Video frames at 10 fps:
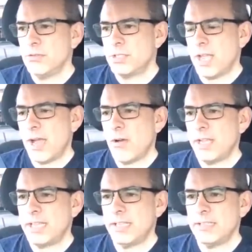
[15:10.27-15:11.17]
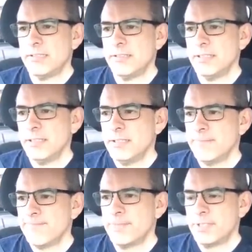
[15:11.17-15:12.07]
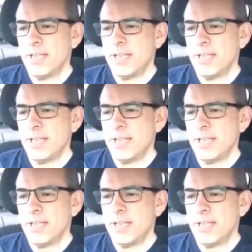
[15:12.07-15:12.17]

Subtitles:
I get to choose how I can